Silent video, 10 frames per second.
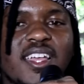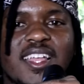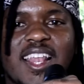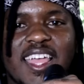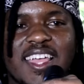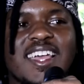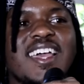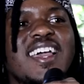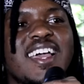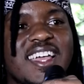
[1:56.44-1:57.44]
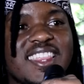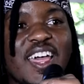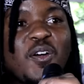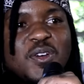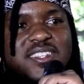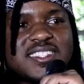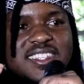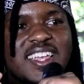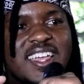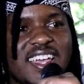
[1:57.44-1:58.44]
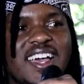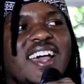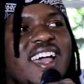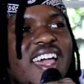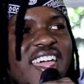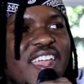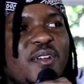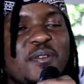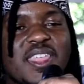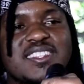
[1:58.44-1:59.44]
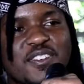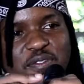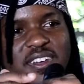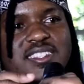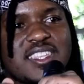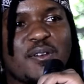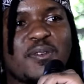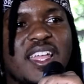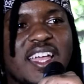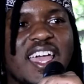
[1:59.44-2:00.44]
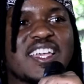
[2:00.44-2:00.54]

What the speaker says: That was, and I remember that's the first time like I